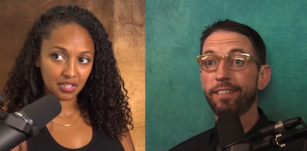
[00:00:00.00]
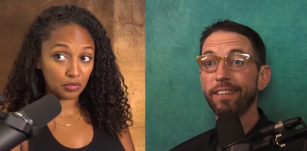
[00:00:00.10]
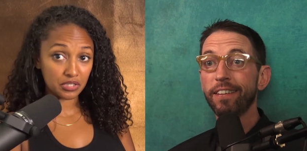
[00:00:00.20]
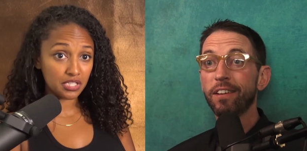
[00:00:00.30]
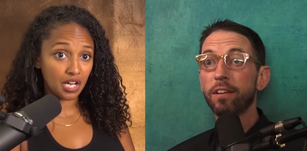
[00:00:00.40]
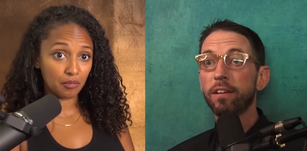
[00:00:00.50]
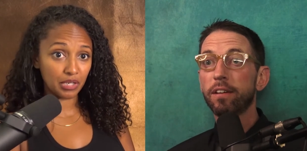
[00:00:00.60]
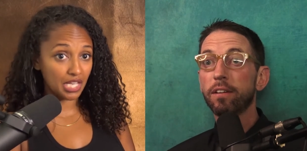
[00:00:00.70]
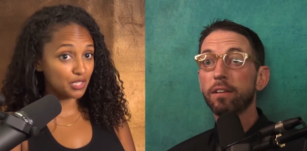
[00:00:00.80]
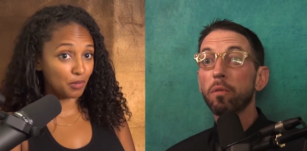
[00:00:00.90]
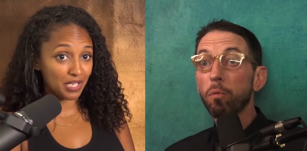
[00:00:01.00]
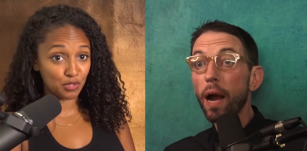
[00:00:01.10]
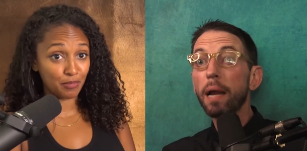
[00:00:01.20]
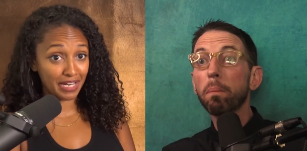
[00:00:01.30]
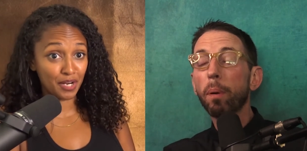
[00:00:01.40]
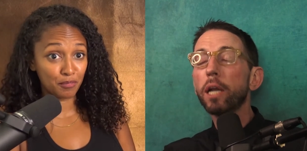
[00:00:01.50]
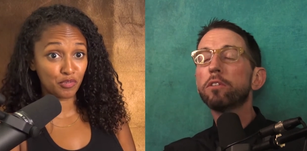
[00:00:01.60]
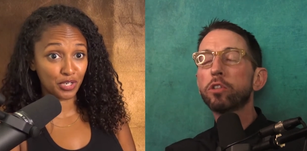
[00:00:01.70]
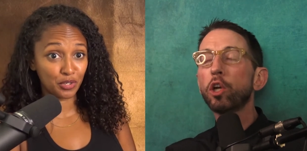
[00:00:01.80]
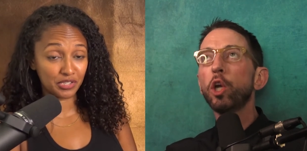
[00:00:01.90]
Speaker 1: No, it's not. But that's
Speaker 2: why I do my hair
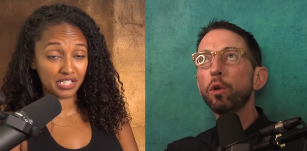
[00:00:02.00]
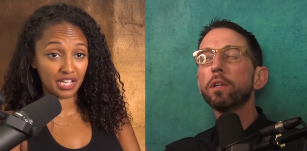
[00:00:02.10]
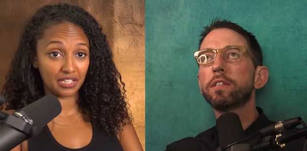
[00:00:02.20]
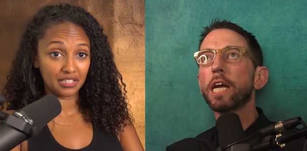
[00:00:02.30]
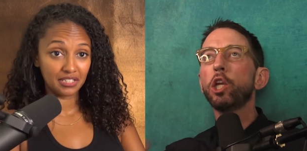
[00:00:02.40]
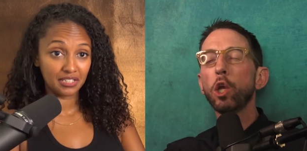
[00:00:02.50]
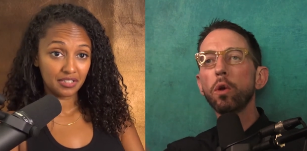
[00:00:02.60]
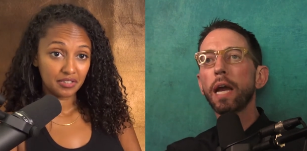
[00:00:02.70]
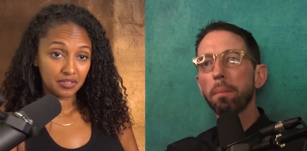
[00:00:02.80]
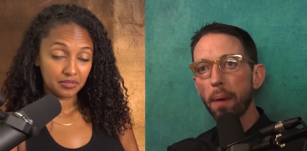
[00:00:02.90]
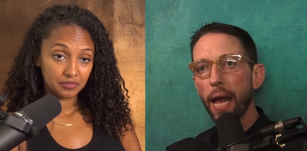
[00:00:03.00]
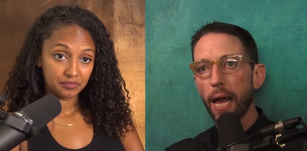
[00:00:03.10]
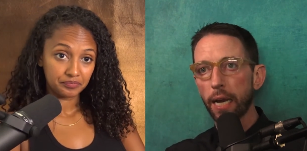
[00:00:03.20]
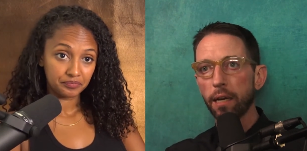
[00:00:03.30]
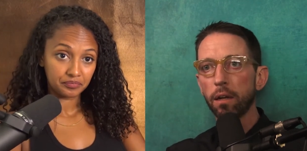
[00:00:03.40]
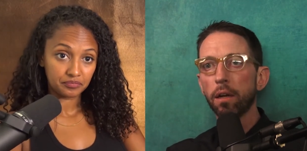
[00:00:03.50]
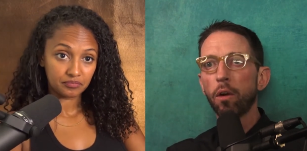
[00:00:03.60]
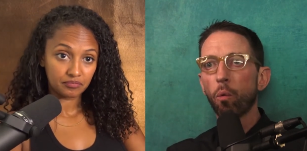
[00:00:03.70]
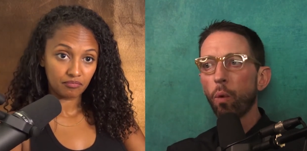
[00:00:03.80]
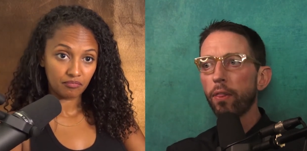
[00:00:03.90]
before I go to set. So you just said you get mad
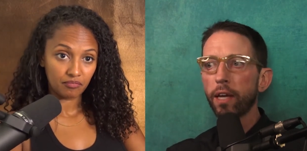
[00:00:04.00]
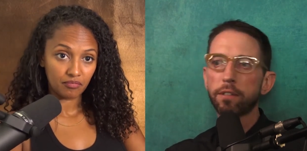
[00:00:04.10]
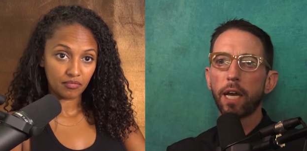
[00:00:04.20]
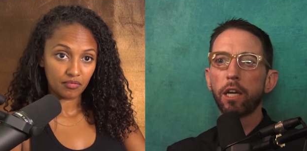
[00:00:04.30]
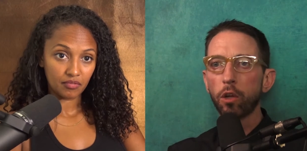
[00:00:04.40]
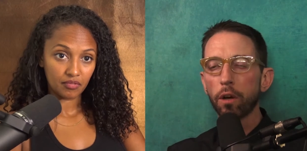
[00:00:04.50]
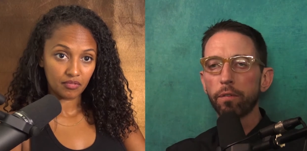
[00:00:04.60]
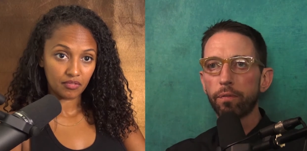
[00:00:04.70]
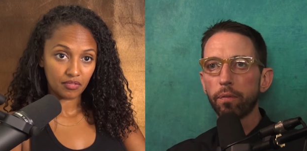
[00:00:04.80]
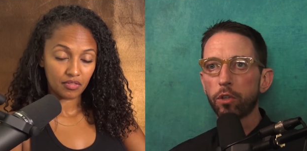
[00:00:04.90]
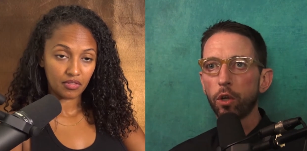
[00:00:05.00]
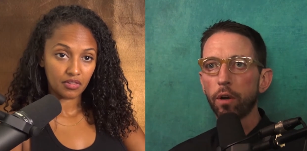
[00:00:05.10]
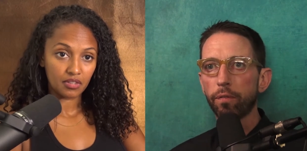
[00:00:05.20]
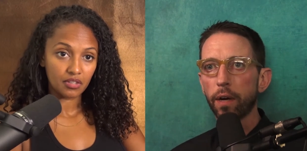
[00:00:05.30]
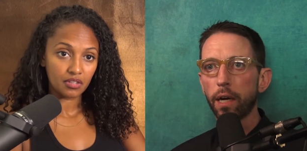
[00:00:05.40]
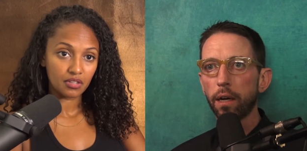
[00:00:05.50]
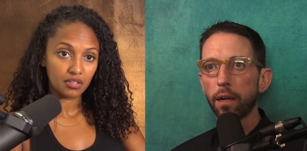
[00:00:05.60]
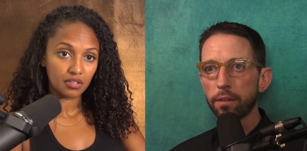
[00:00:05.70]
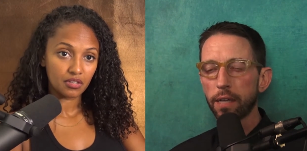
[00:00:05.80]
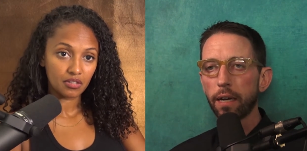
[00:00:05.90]
when they say, do you
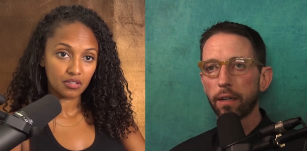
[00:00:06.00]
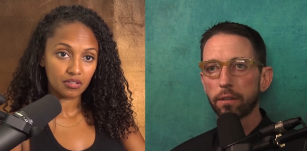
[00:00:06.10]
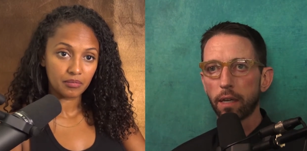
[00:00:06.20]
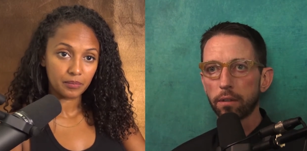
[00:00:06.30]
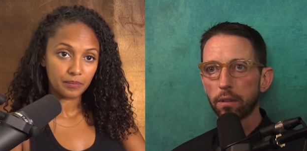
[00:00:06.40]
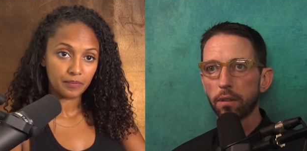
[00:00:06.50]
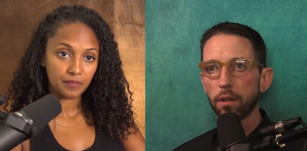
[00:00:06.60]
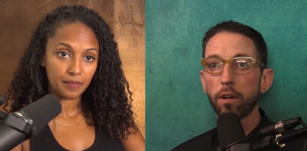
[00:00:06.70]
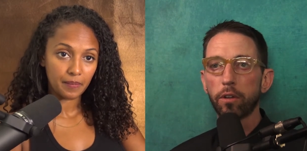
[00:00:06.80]
have is that an extension or